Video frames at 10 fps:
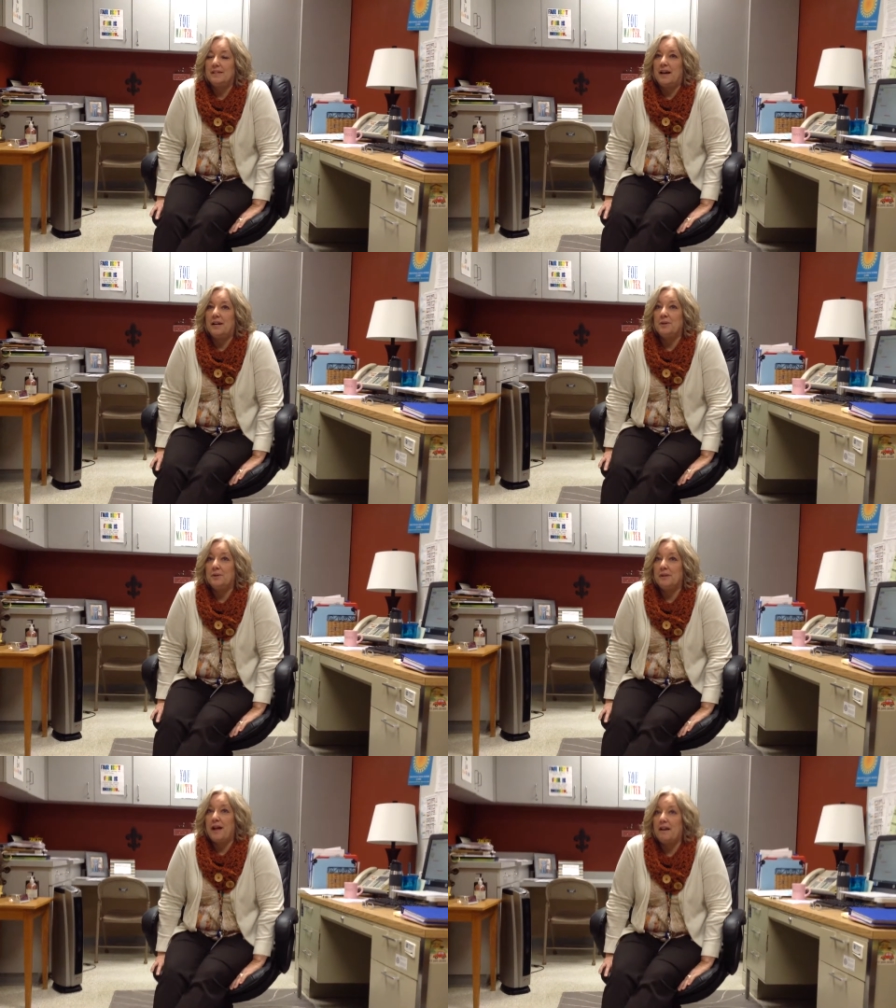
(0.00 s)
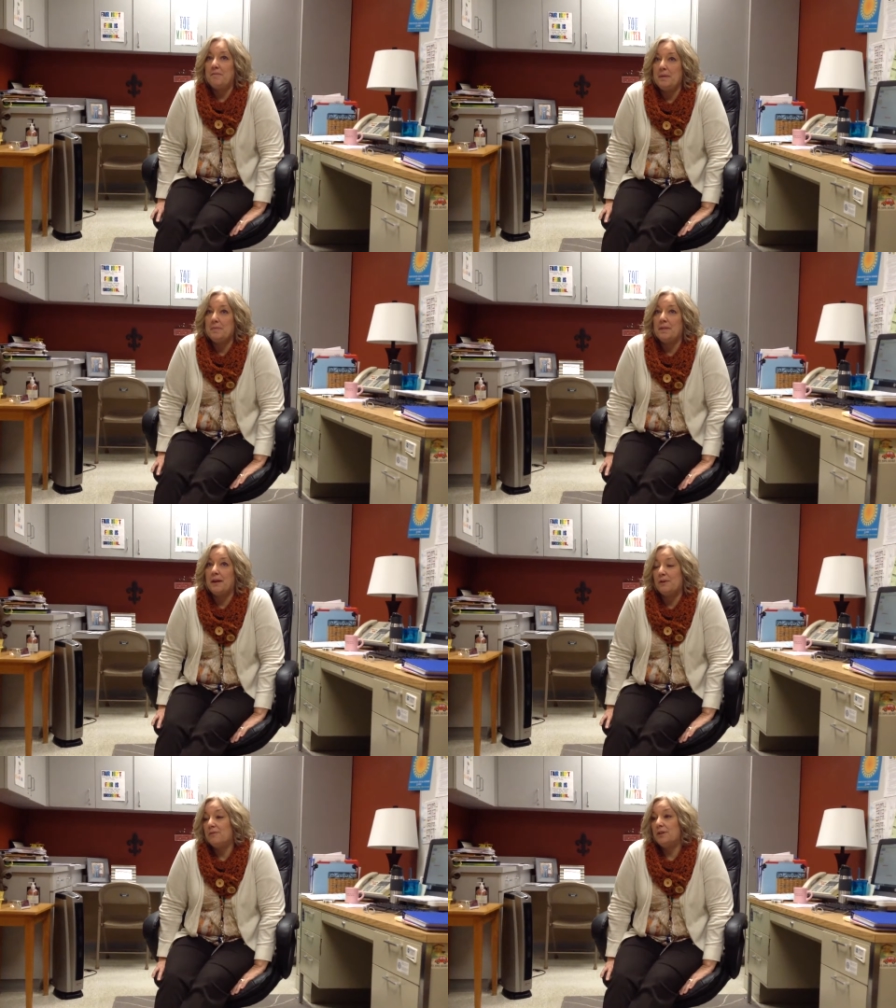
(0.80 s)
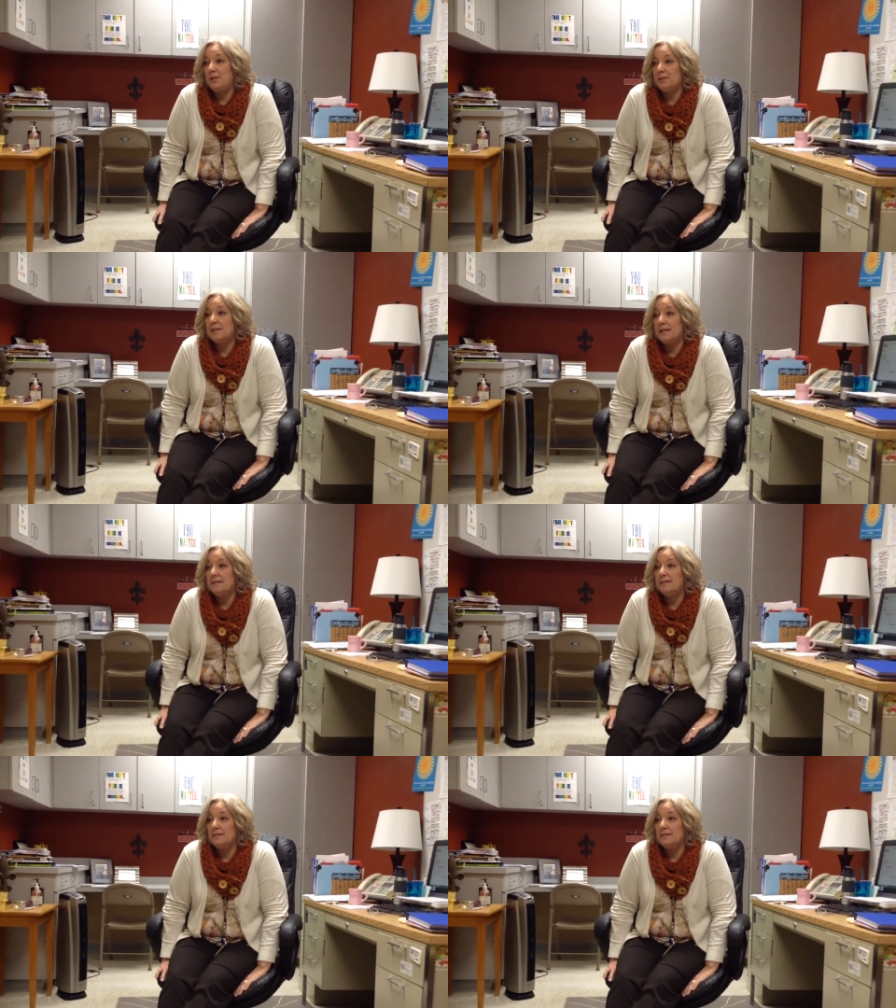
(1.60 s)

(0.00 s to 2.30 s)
I know a lot of people that overuse it,